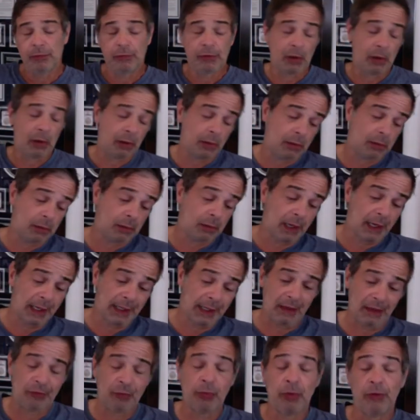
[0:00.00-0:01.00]
so I
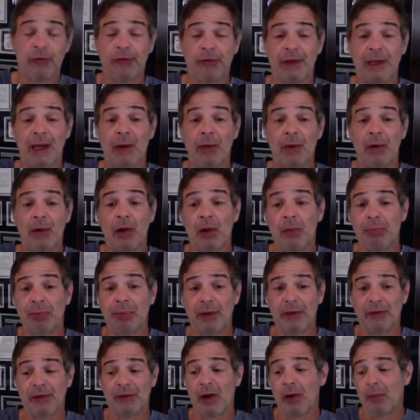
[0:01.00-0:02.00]
guess we'll see how it all
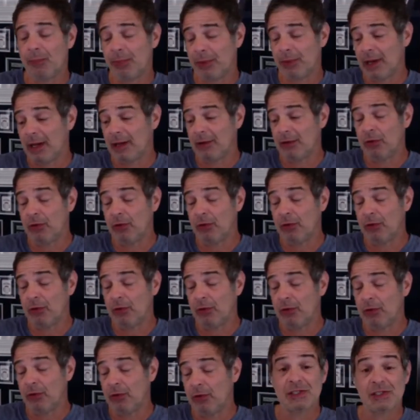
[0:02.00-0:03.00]
plays out, but I do
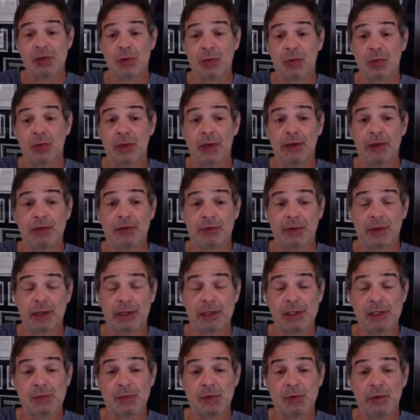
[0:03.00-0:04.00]
believe that's the way the
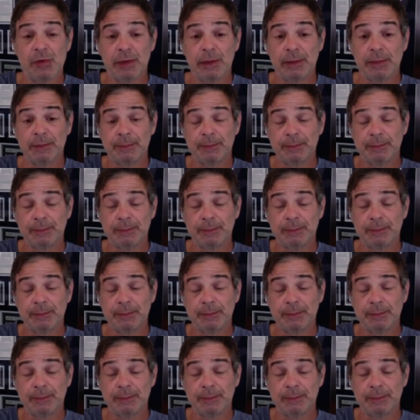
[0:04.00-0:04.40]
trend is moving.